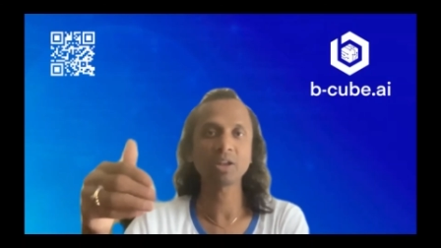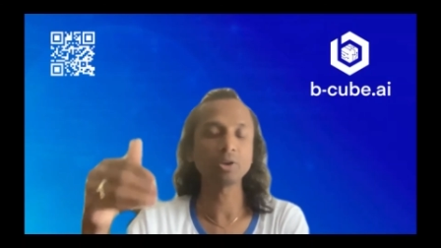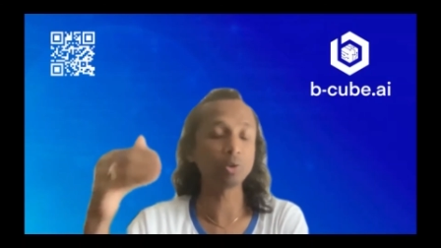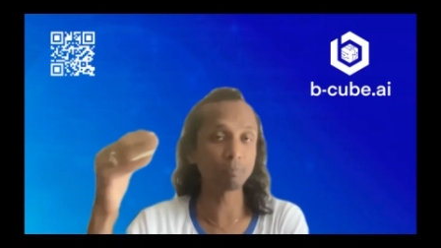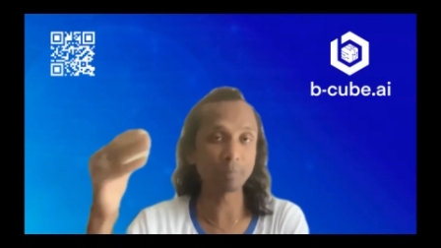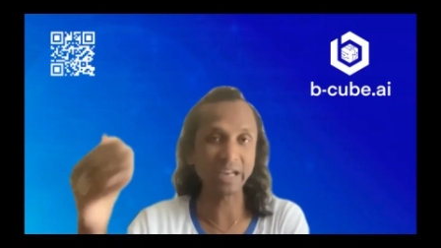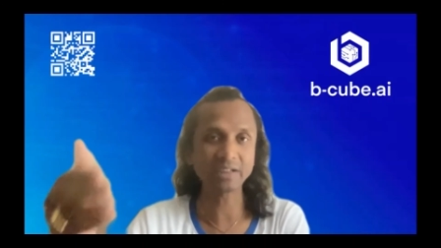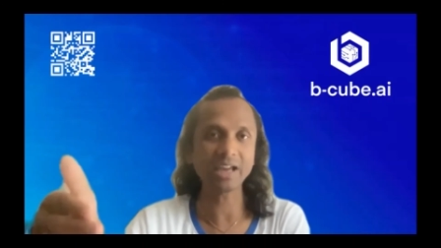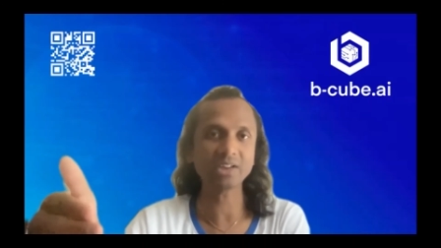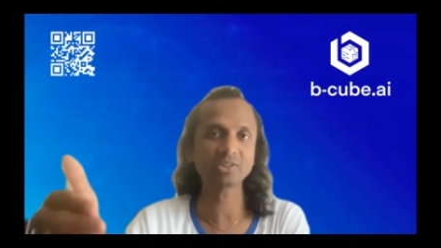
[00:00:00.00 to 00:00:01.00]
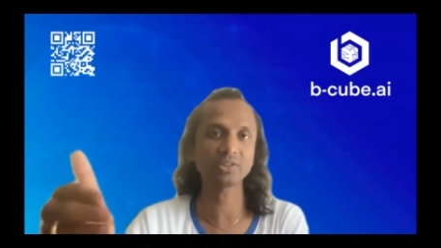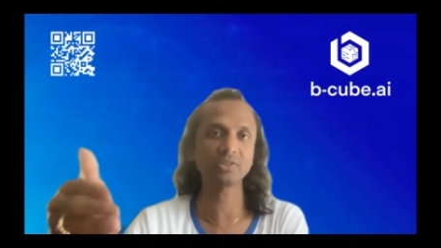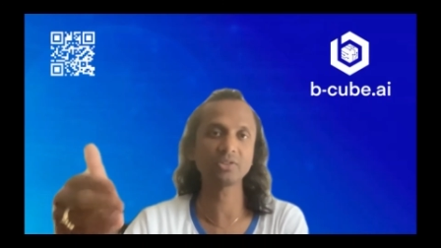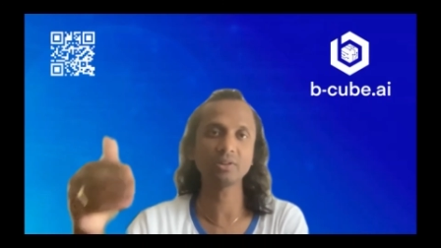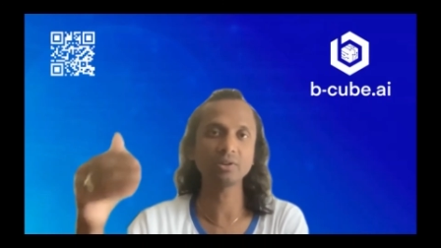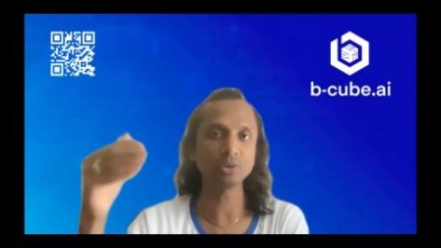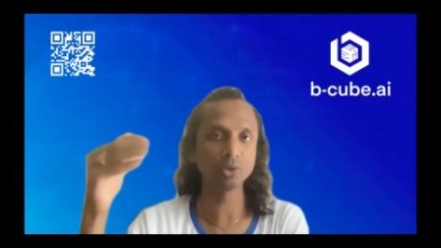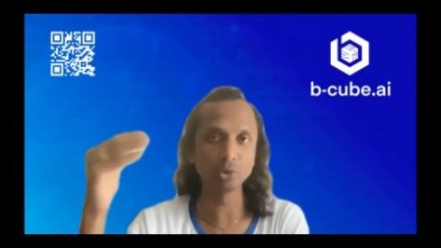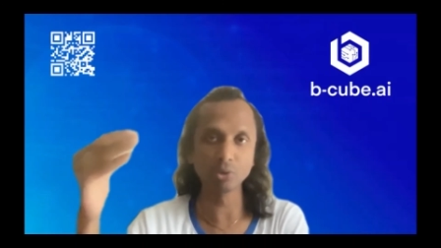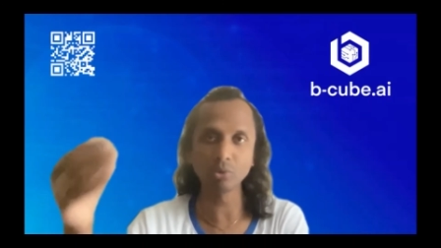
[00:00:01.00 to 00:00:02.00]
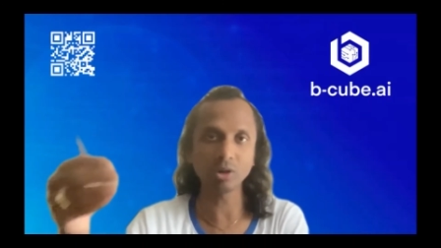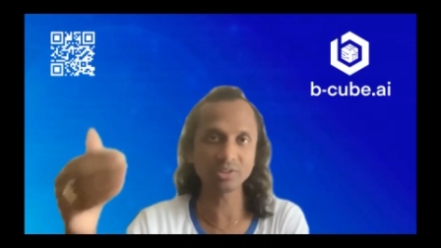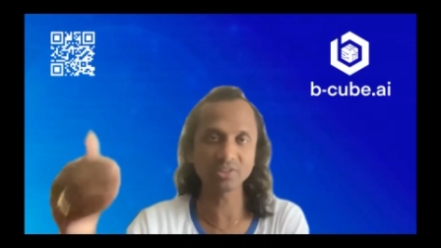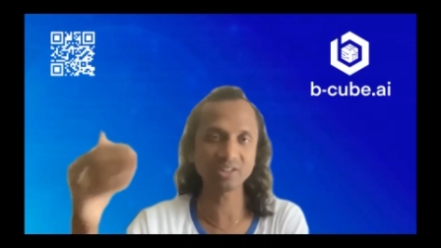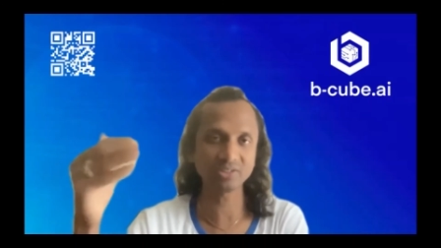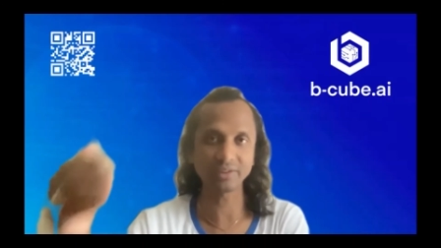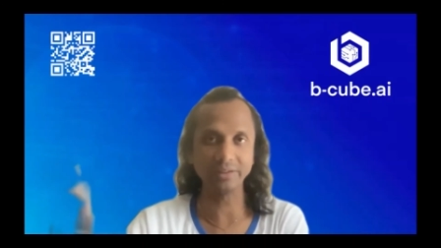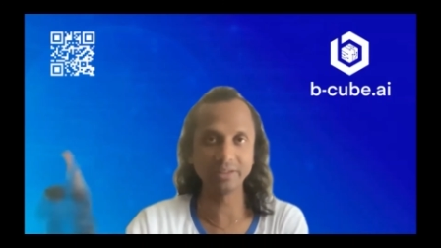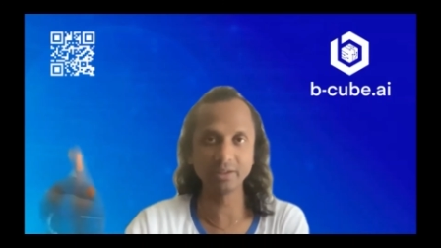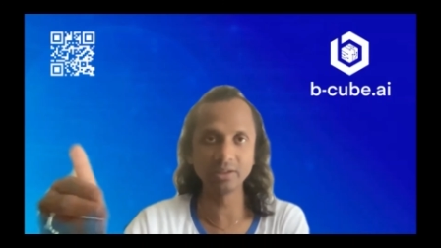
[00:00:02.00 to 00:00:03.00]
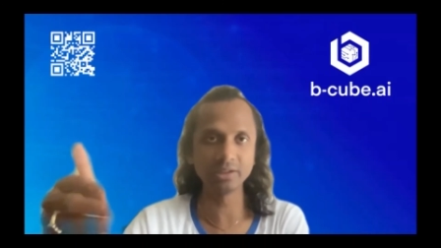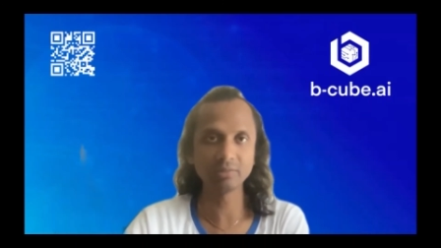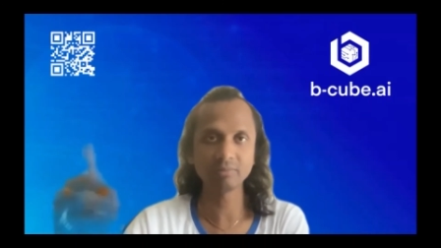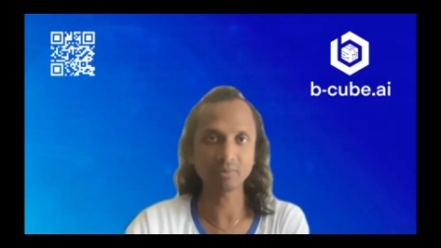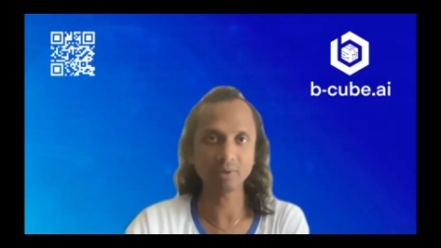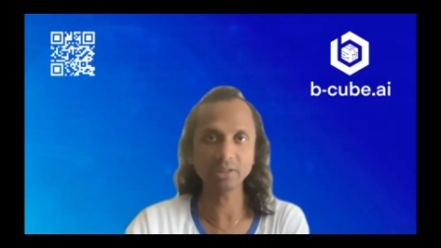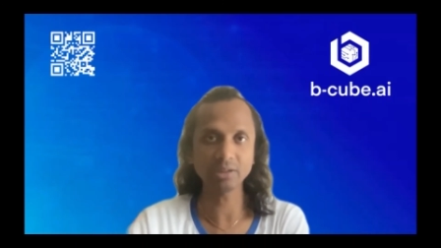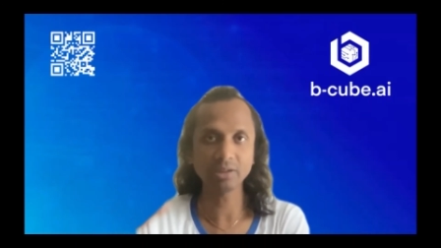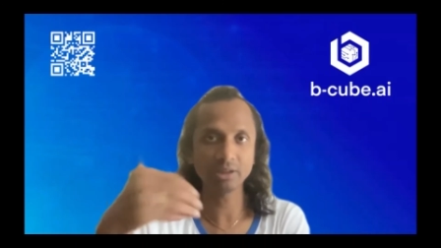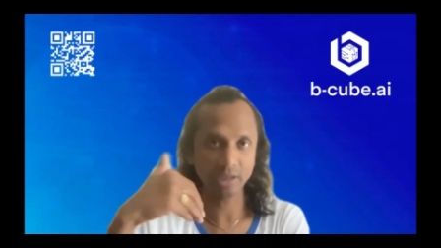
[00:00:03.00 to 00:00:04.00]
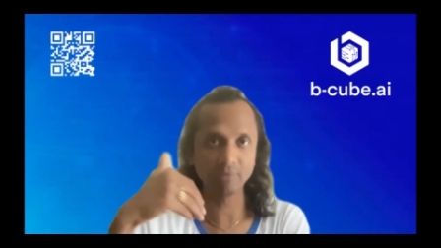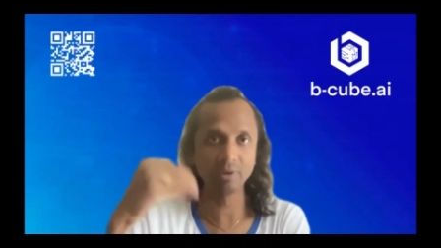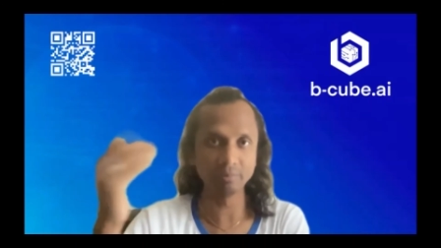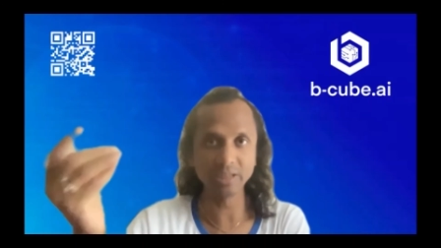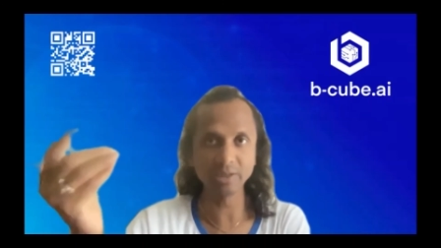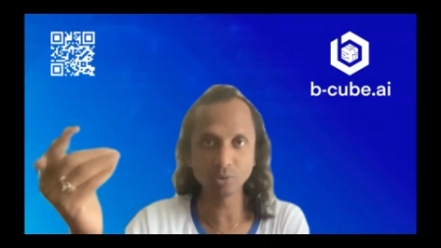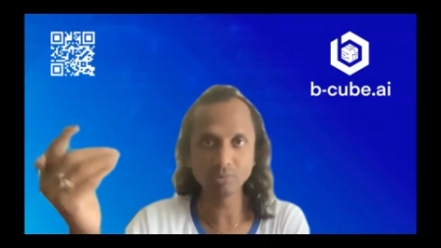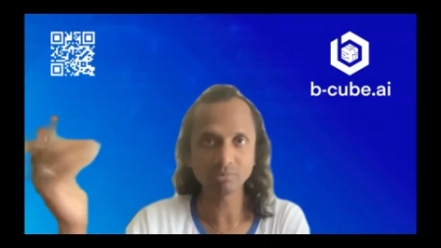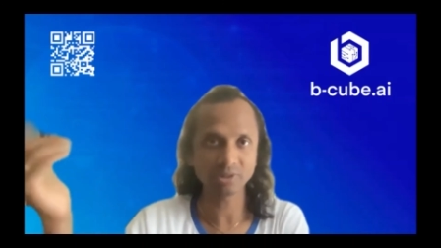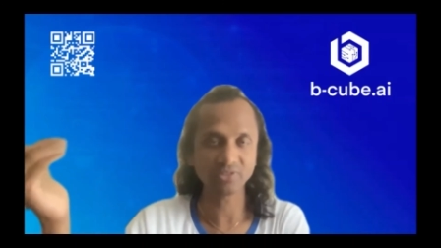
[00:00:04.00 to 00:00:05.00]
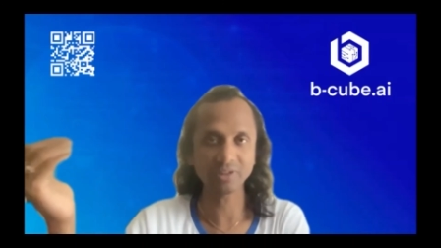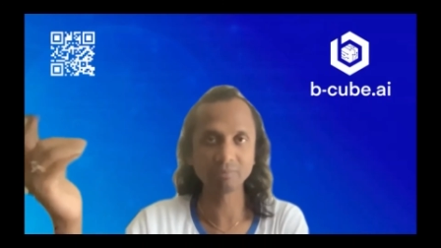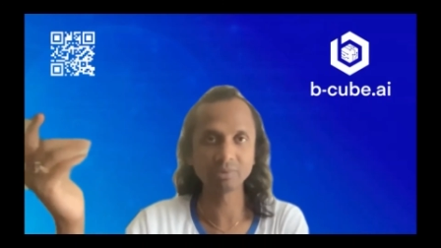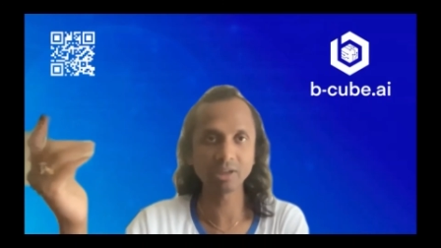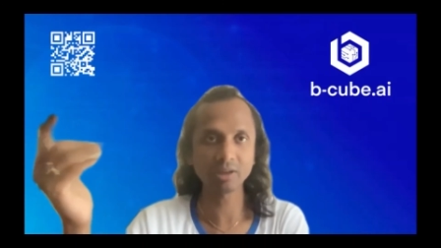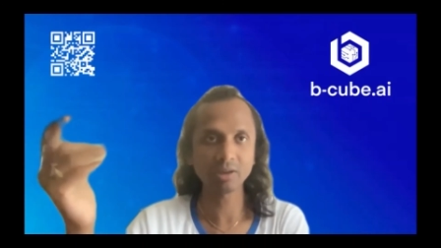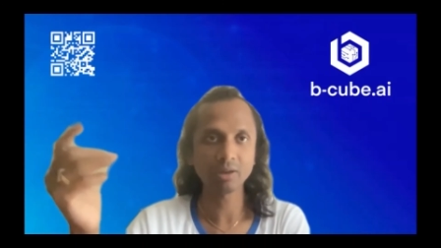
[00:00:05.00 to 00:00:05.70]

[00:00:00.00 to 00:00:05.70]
You pay taxes, you do all these things legally, right? Even me too, the same thing.